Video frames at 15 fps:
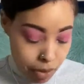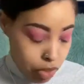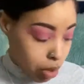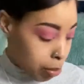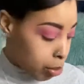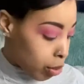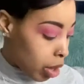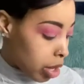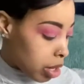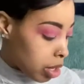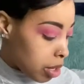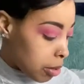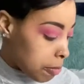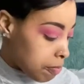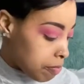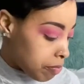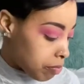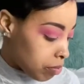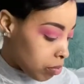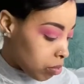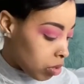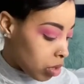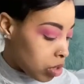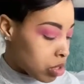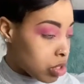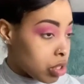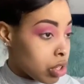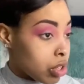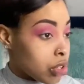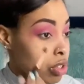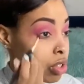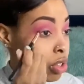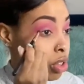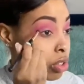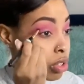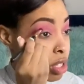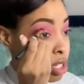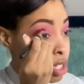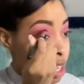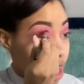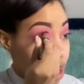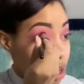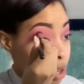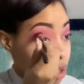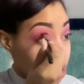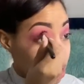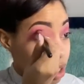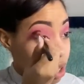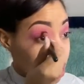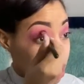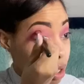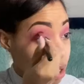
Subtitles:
product to your desired look.